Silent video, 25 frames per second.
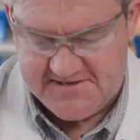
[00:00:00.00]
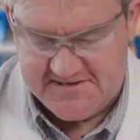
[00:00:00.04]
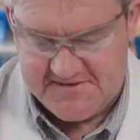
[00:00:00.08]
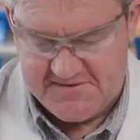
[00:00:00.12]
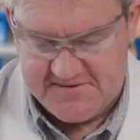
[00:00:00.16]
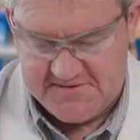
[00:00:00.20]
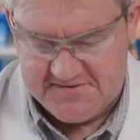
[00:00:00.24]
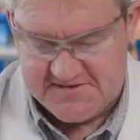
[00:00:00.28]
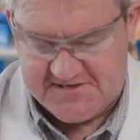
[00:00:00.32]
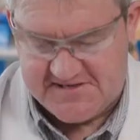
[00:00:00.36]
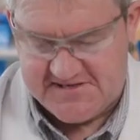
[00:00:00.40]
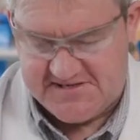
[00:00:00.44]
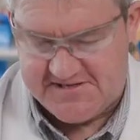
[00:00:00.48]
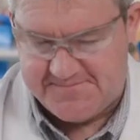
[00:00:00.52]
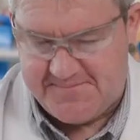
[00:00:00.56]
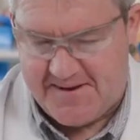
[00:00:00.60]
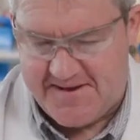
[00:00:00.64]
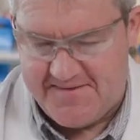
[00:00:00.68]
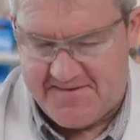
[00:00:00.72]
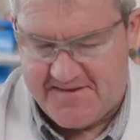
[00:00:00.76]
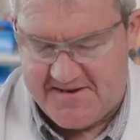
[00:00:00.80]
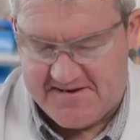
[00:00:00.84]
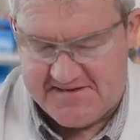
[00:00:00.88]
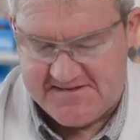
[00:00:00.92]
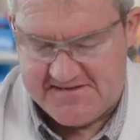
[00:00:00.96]
to
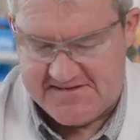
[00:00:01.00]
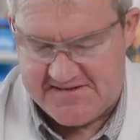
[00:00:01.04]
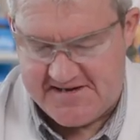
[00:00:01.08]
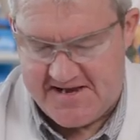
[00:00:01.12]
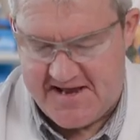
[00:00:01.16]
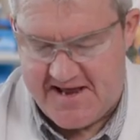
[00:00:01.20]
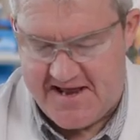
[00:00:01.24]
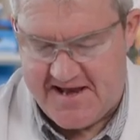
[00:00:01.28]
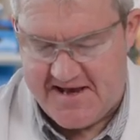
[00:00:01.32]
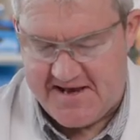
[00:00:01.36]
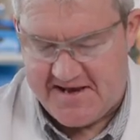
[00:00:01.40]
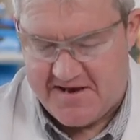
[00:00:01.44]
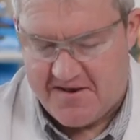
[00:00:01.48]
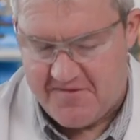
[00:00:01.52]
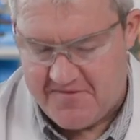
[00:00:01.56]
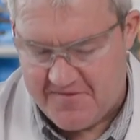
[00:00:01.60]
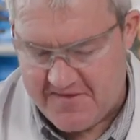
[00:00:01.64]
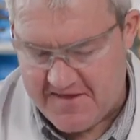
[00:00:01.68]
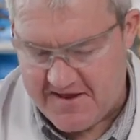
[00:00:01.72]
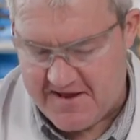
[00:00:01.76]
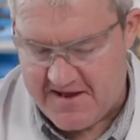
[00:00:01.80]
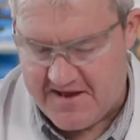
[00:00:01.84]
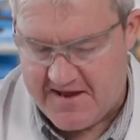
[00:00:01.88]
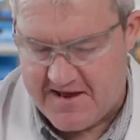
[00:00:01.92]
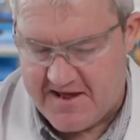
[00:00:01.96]
suspend this in
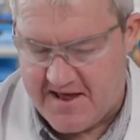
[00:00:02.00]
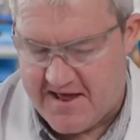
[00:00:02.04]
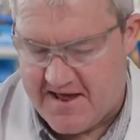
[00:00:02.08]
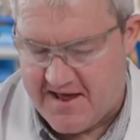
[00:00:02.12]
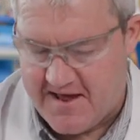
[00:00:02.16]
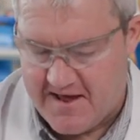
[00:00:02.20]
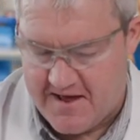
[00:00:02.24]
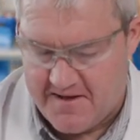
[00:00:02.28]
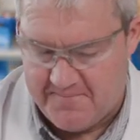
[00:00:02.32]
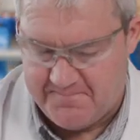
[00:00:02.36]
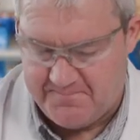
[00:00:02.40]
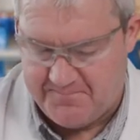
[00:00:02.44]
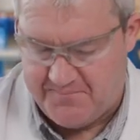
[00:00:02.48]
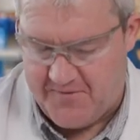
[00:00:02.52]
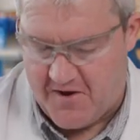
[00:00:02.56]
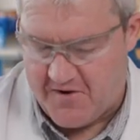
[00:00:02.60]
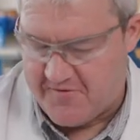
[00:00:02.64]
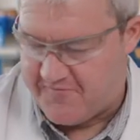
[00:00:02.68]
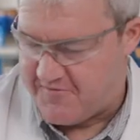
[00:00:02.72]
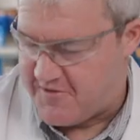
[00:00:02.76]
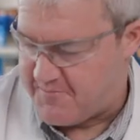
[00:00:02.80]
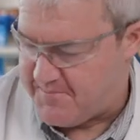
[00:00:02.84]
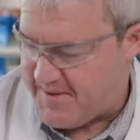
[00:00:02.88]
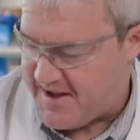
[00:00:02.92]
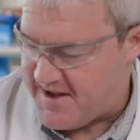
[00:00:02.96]
the, uh,
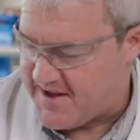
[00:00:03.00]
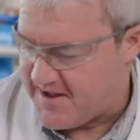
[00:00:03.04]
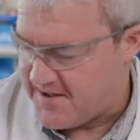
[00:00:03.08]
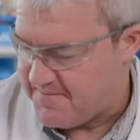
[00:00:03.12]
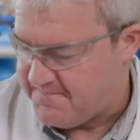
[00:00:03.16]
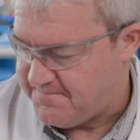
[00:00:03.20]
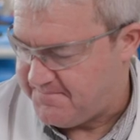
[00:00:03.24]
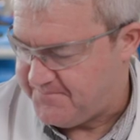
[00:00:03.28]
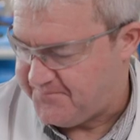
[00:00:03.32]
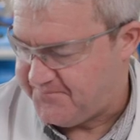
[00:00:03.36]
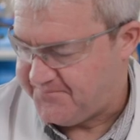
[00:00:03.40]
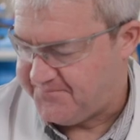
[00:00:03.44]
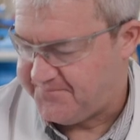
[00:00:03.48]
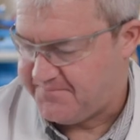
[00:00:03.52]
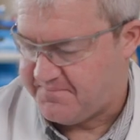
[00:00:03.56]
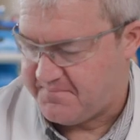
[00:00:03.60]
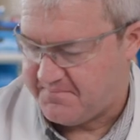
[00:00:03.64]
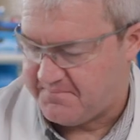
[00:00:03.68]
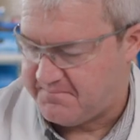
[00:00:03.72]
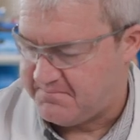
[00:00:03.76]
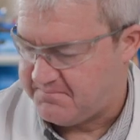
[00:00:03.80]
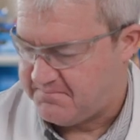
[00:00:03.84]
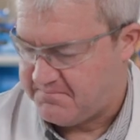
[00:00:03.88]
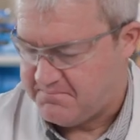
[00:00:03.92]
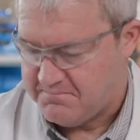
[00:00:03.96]
over the beaker.
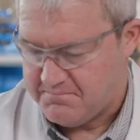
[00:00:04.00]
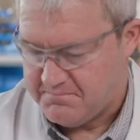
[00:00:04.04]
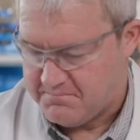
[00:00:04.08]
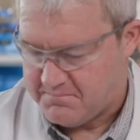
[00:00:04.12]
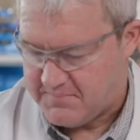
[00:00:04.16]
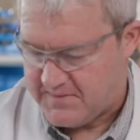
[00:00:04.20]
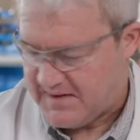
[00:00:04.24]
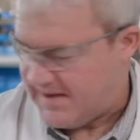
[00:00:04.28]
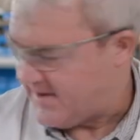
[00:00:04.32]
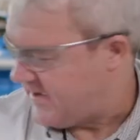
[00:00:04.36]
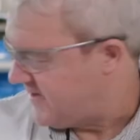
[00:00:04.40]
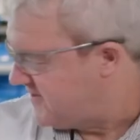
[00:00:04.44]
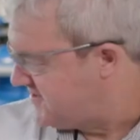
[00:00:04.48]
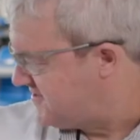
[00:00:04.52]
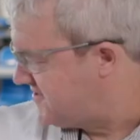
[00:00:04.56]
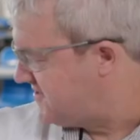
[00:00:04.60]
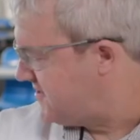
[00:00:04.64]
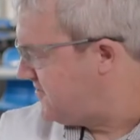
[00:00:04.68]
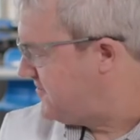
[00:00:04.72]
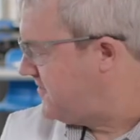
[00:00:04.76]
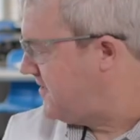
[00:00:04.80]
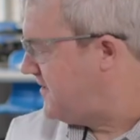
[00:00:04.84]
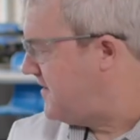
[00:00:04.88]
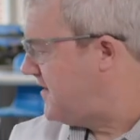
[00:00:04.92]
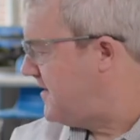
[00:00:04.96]
And
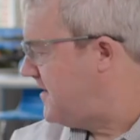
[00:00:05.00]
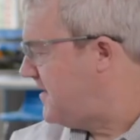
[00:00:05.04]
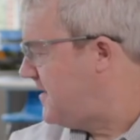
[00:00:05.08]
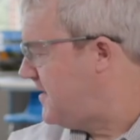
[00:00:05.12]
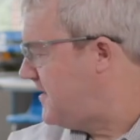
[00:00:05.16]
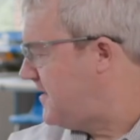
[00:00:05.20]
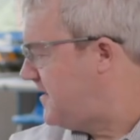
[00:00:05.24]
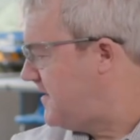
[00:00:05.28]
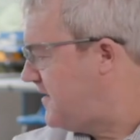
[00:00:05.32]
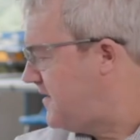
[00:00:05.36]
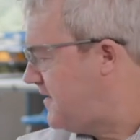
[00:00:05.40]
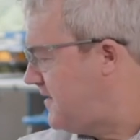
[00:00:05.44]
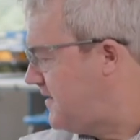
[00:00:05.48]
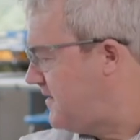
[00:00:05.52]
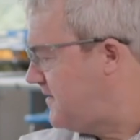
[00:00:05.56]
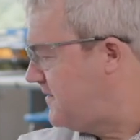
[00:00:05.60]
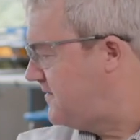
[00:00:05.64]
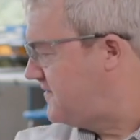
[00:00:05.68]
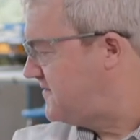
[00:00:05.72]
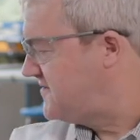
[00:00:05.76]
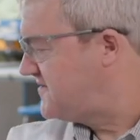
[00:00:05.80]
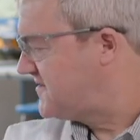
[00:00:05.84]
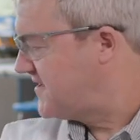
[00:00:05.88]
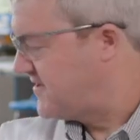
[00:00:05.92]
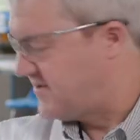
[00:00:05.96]
so I'm
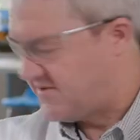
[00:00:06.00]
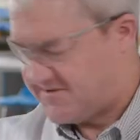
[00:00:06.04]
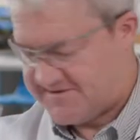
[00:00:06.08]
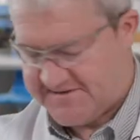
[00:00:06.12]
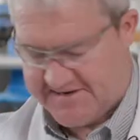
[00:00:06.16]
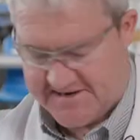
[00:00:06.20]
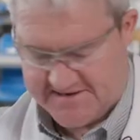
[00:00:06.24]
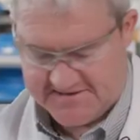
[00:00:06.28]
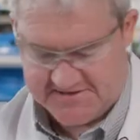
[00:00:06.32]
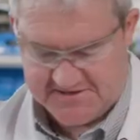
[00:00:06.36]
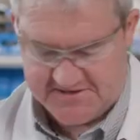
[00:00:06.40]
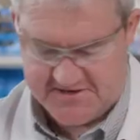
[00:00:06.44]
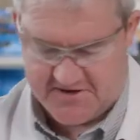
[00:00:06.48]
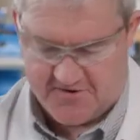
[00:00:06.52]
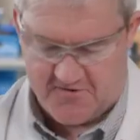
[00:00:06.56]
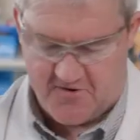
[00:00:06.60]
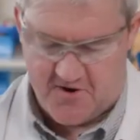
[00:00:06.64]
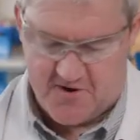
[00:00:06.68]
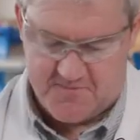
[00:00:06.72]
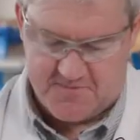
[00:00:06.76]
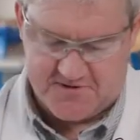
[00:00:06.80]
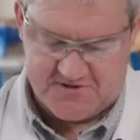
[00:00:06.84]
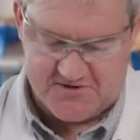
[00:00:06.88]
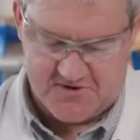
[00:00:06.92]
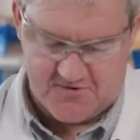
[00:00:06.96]
just going to attach the
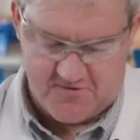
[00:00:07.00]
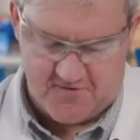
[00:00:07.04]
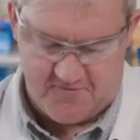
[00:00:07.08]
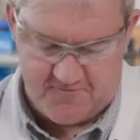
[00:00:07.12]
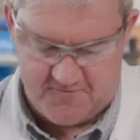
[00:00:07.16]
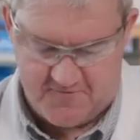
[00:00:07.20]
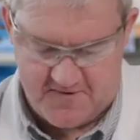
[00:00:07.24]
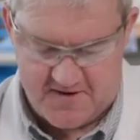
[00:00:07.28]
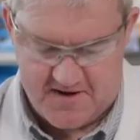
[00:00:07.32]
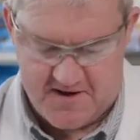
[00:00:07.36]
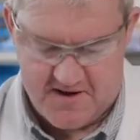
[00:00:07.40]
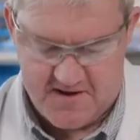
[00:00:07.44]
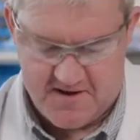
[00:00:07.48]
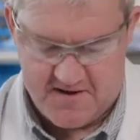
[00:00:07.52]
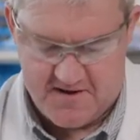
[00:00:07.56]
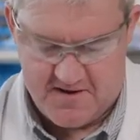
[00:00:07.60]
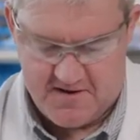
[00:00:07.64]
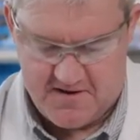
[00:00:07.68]
chromatography